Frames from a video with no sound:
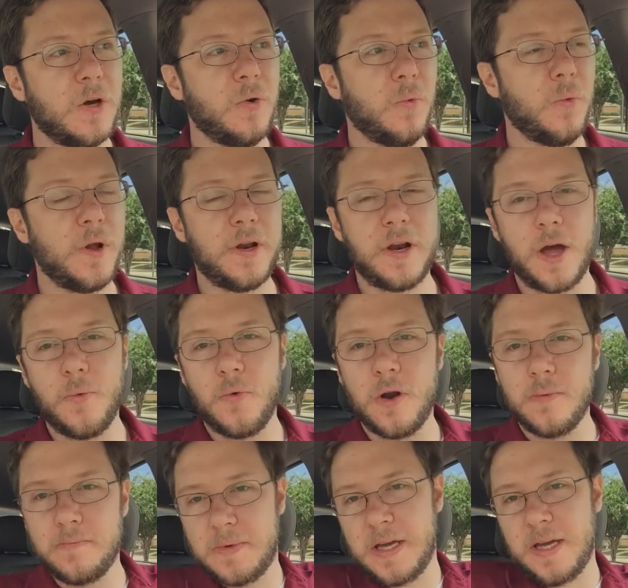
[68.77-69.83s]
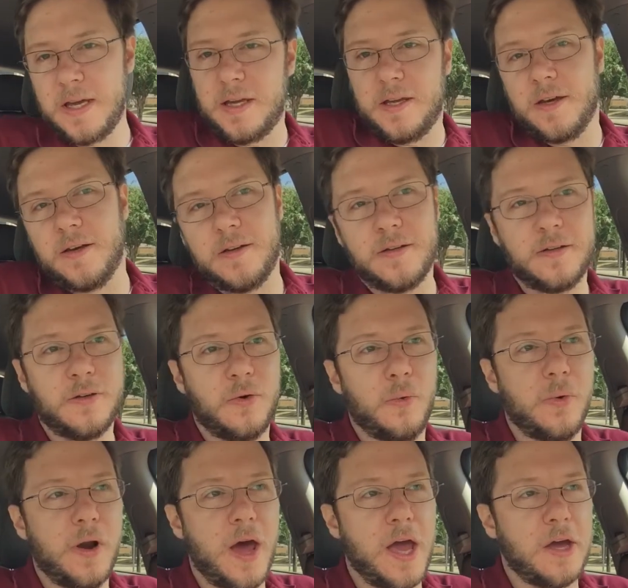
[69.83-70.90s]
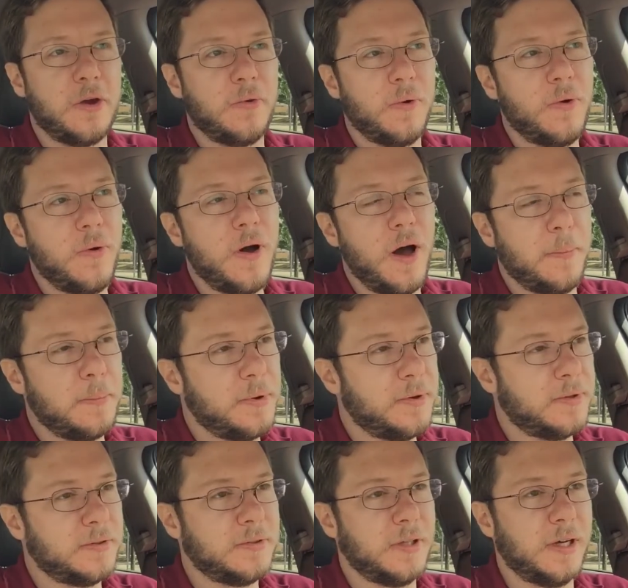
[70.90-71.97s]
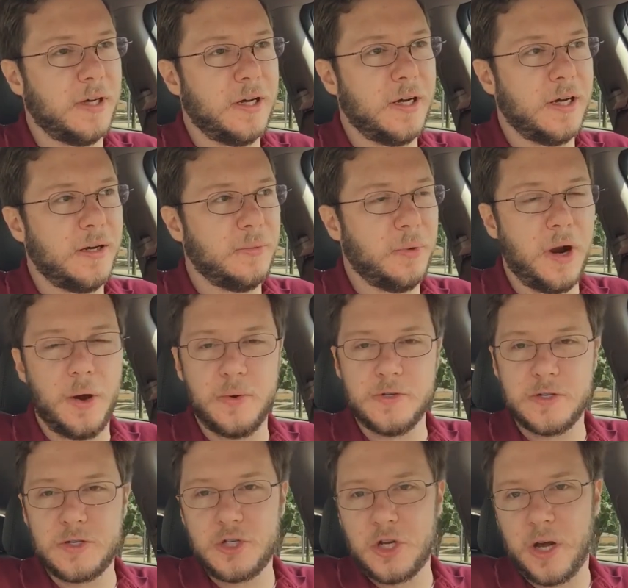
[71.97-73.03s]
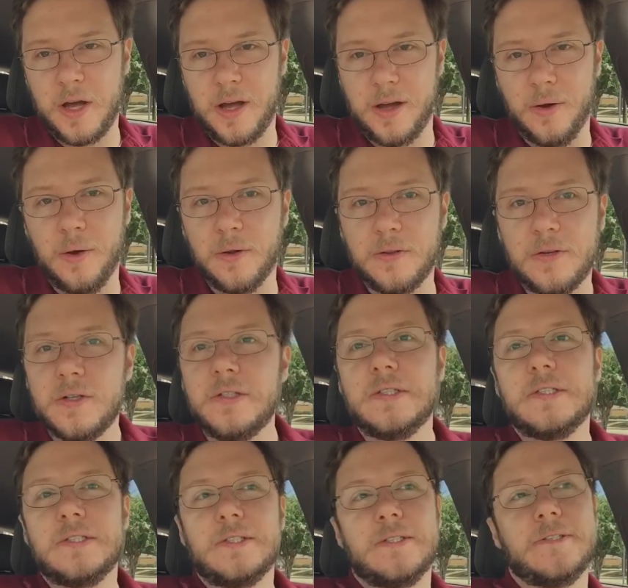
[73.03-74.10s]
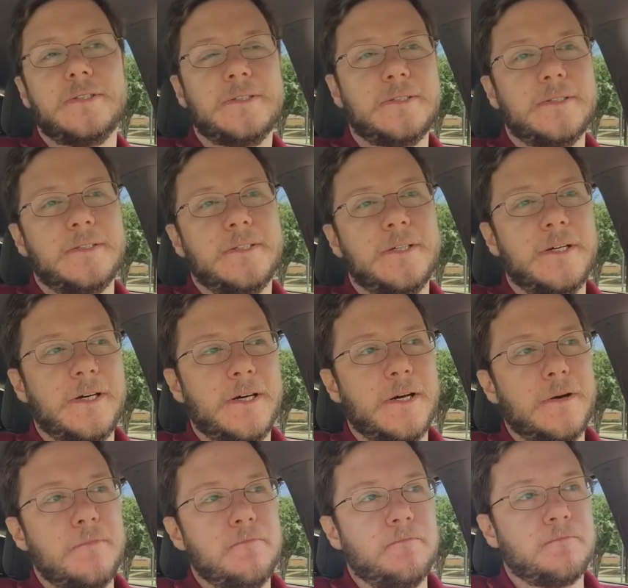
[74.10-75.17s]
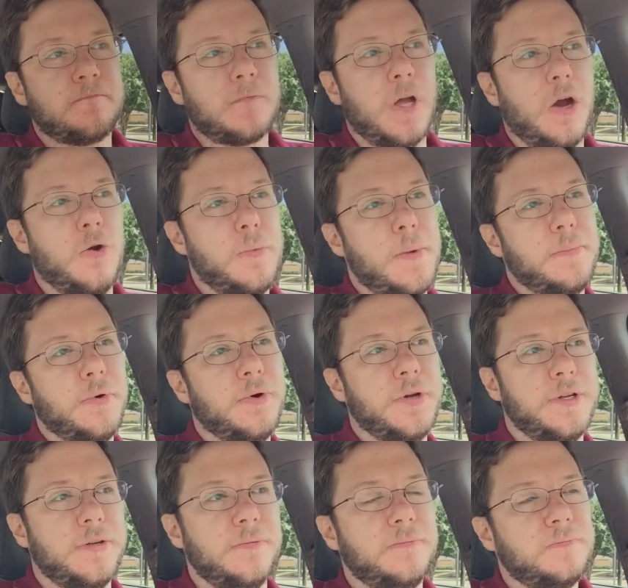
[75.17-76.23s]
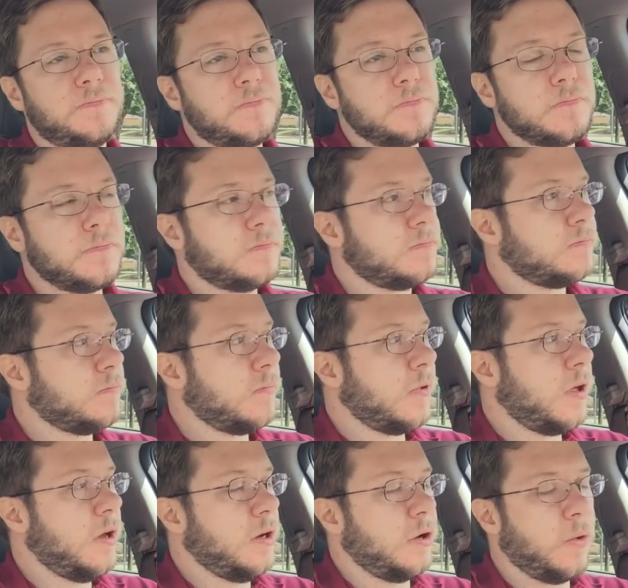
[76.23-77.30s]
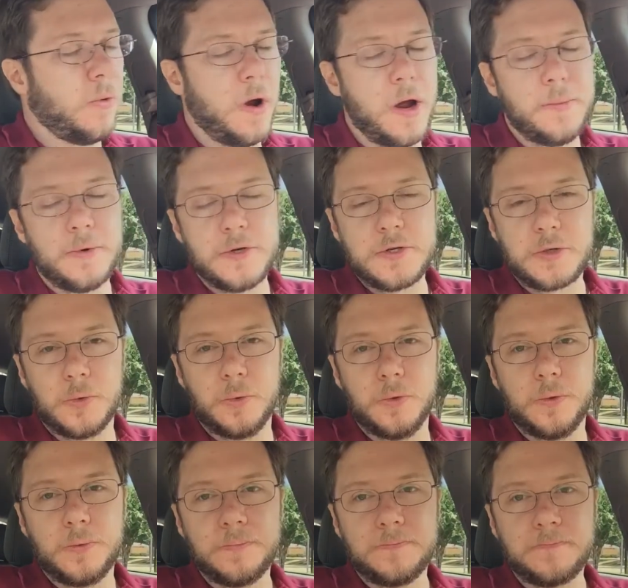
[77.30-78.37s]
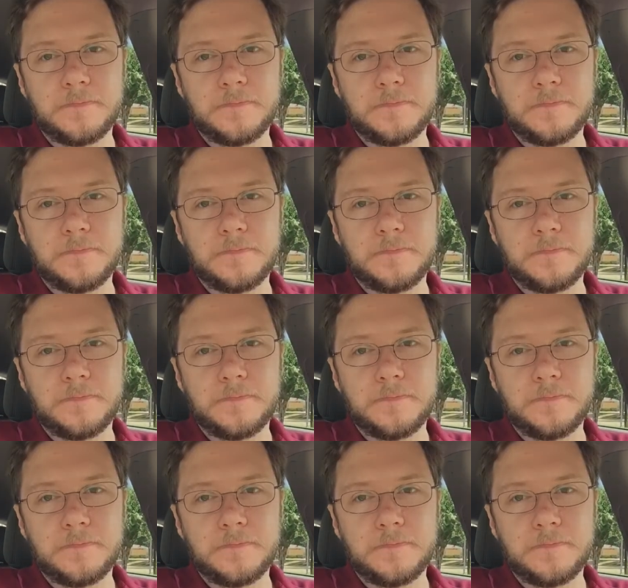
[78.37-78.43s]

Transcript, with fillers: what did I want to be when I grew up, uh, when I was a child? Um, I remember in in grammar school,